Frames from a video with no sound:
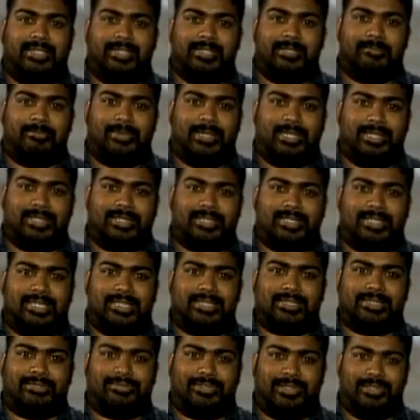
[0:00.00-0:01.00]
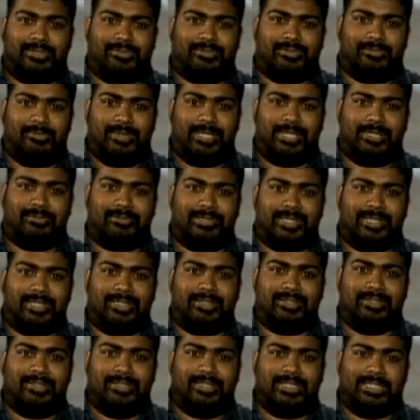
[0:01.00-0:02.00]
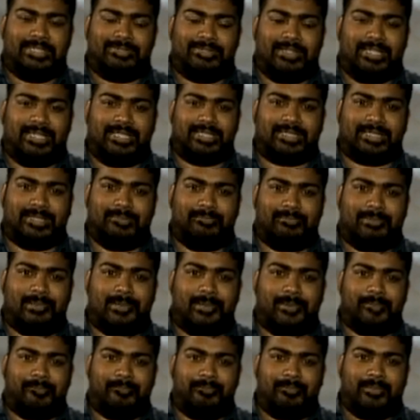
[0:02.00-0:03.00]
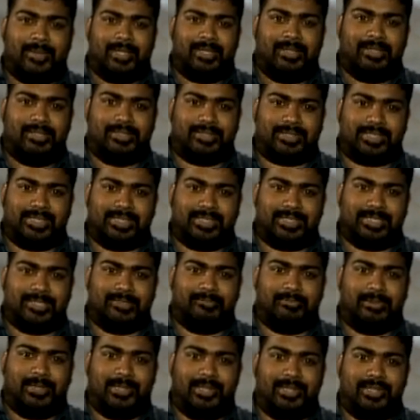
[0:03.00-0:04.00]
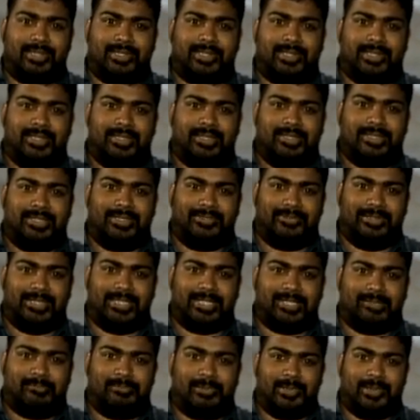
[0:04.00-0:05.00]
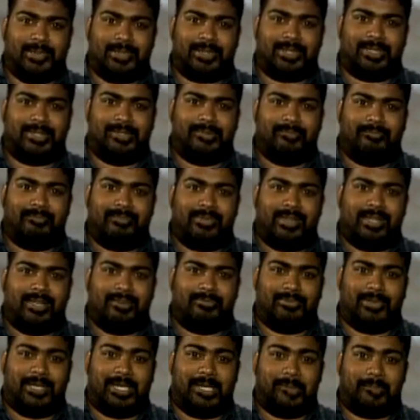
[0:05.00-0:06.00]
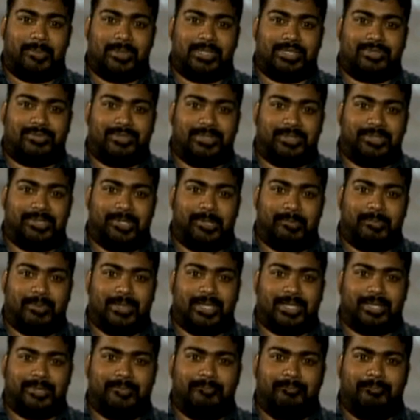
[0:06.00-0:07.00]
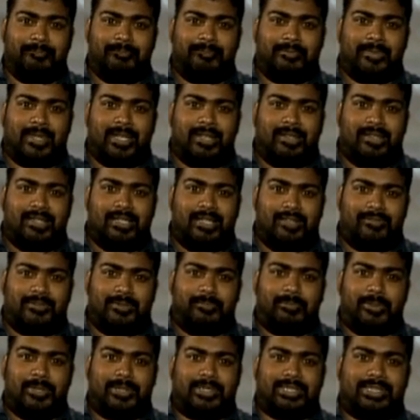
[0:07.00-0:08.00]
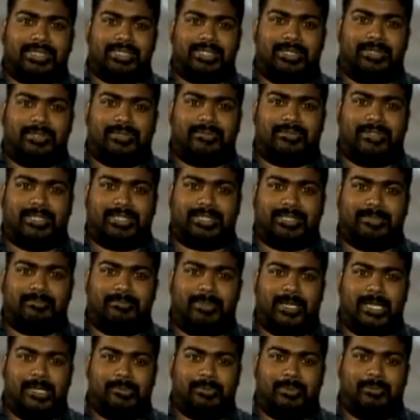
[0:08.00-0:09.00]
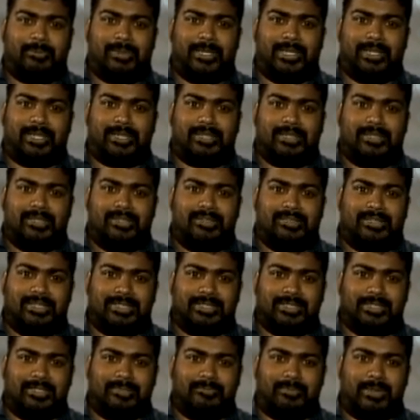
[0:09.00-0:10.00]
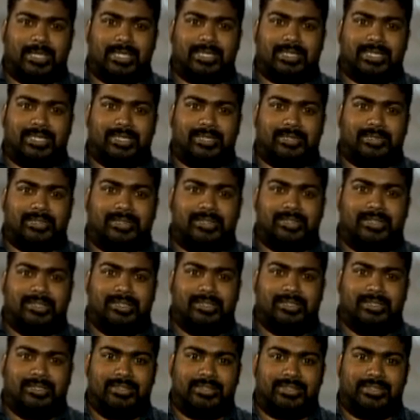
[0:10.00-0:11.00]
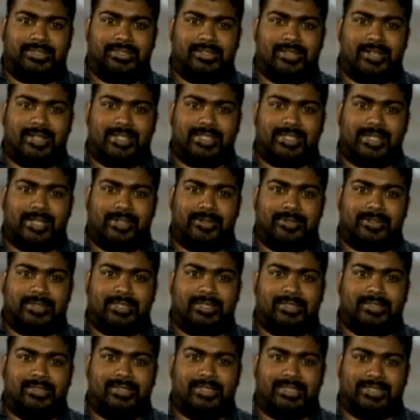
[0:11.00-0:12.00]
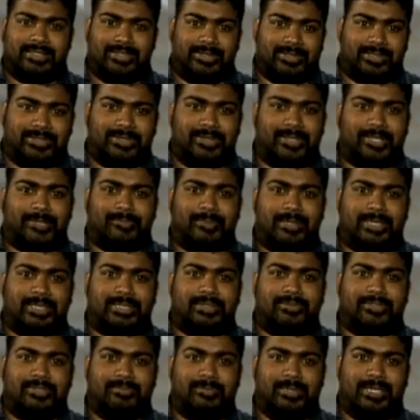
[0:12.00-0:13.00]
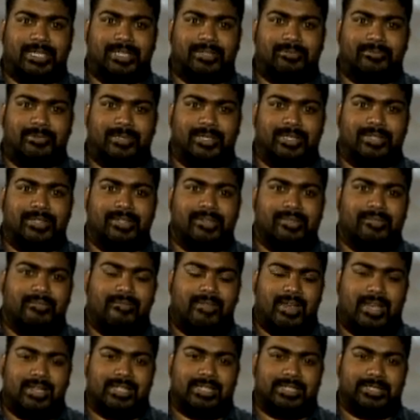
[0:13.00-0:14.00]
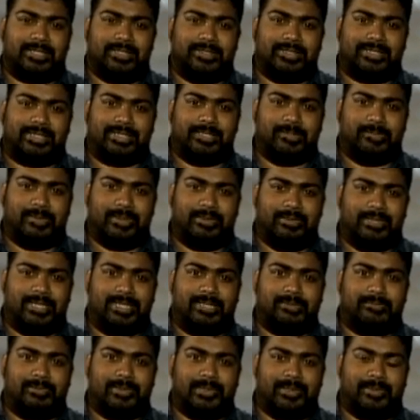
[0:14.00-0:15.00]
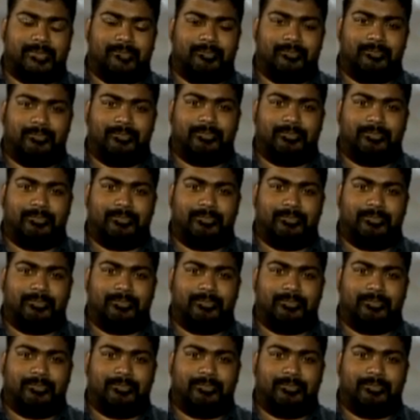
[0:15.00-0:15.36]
Now the bath test, if you're not familiar with it, is fairly simple. You're sitting in the bath, you're reading a book, and what happens if you drop it? If the book is an old-fashioned paperback, it's not a big deal. You could dry it out, it's not too expensive to begin with, and it should still be readable.